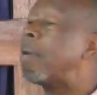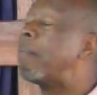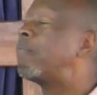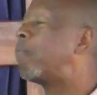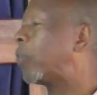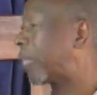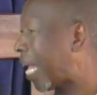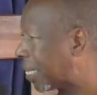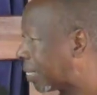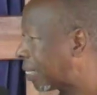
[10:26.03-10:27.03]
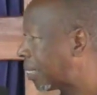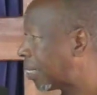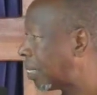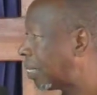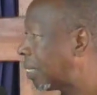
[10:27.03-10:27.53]
up for us,
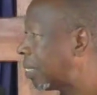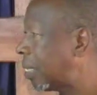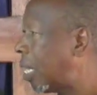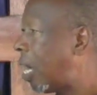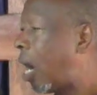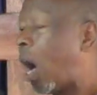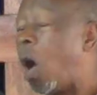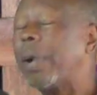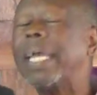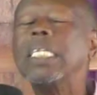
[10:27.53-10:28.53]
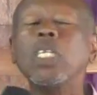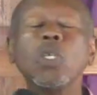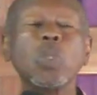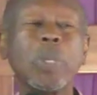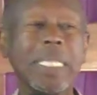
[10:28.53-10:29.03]
how can he
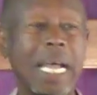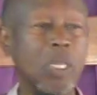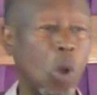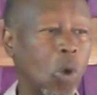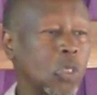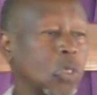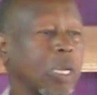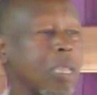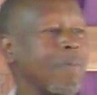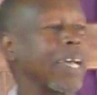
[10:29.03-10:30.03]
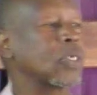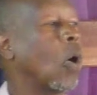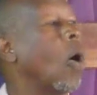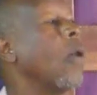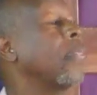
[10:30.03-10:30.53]
not with that also give
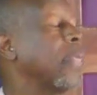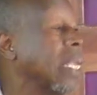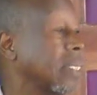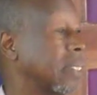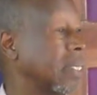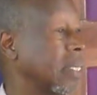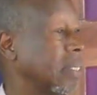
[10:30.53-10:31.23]
us all things?